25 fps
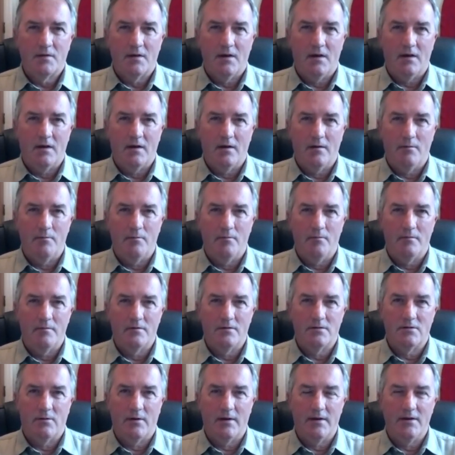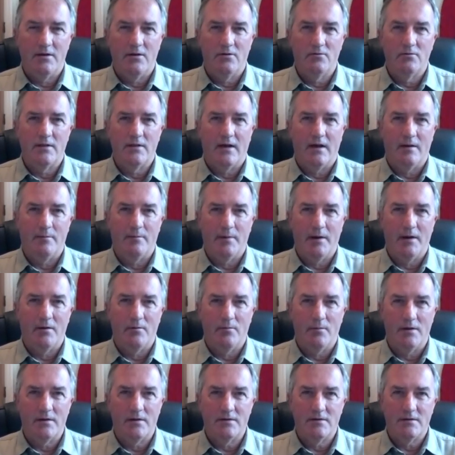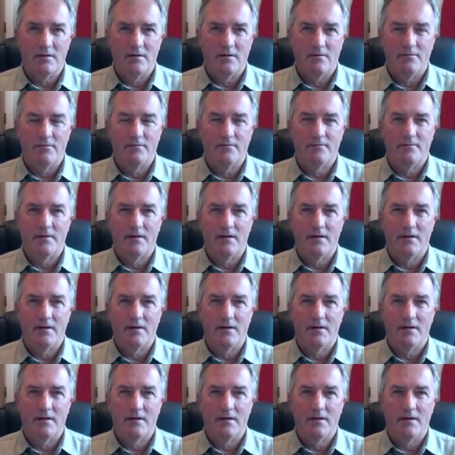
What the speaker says: So I know that about myself,